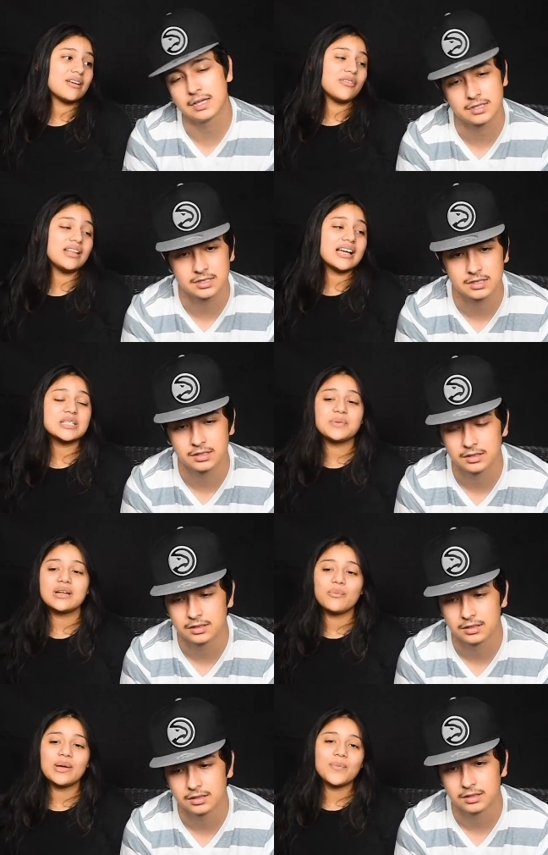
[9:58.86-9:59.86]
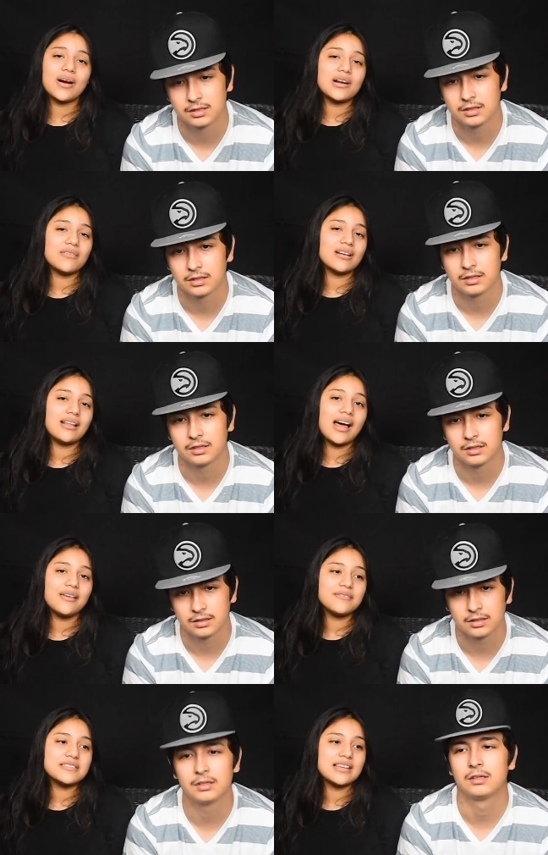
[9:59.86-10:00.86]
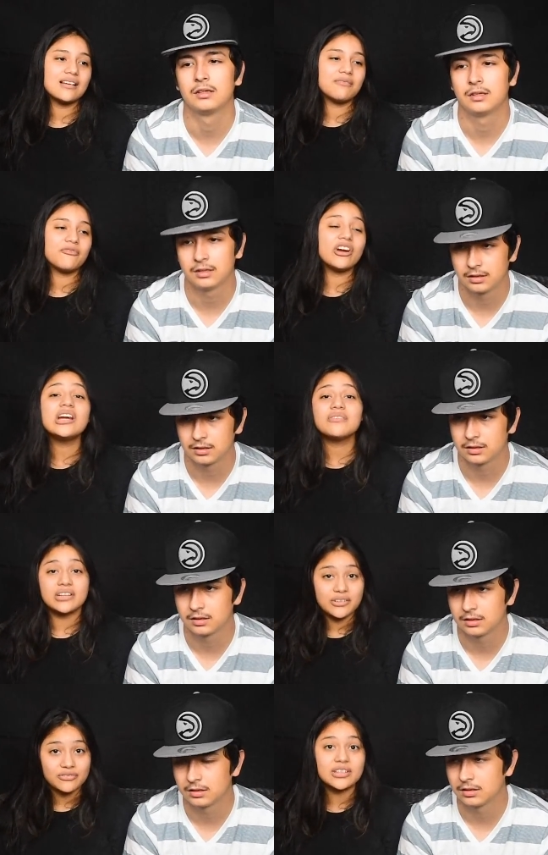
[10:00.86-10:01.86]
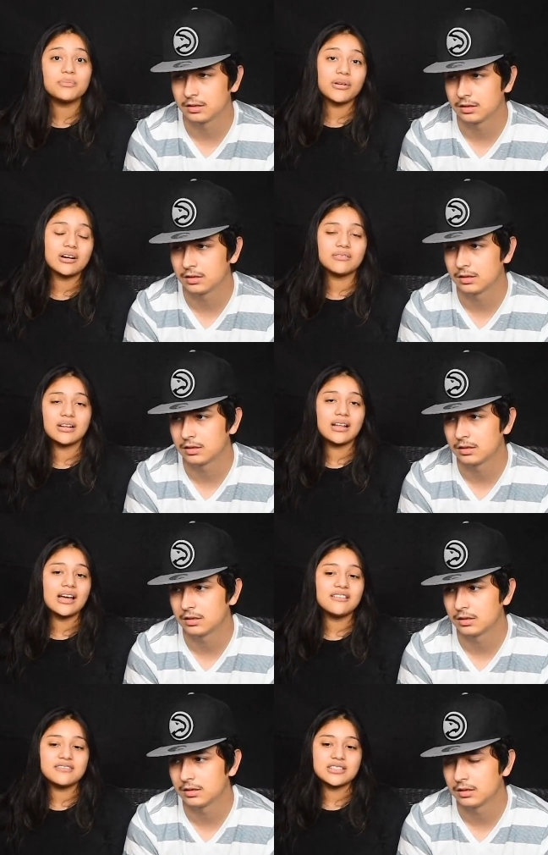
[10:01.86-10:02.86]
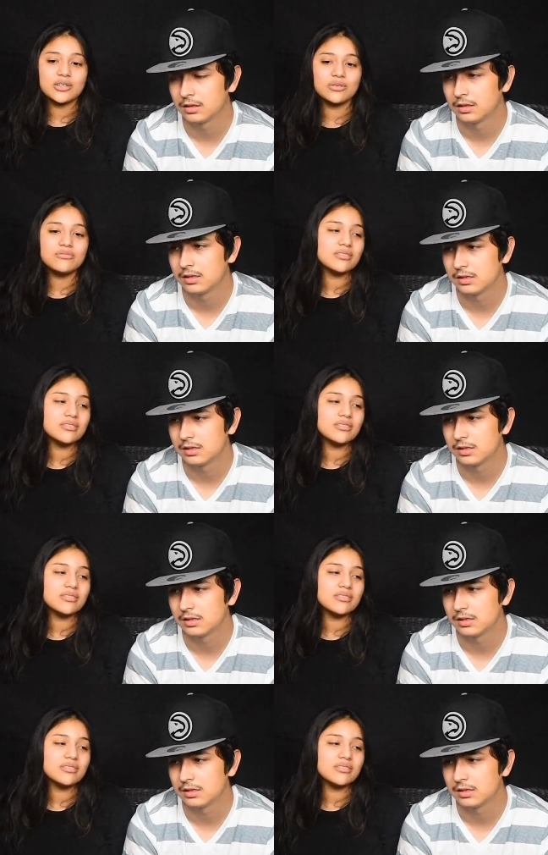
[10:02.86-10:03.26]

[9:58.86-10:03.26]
Speaker 1: Yes. I feel like it's been a big part of our lives. A very, very fun part of our lives, too.